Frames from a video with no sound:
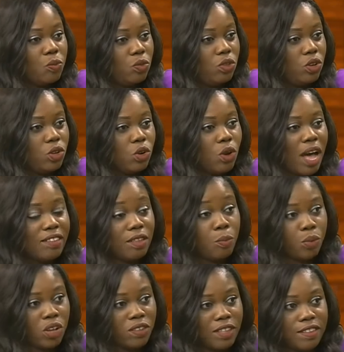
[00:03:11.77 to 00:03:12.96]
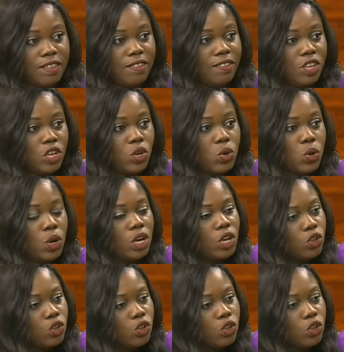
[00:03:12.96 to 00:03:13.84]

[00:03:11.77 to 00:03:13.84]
You know, as a boss, as a CEO,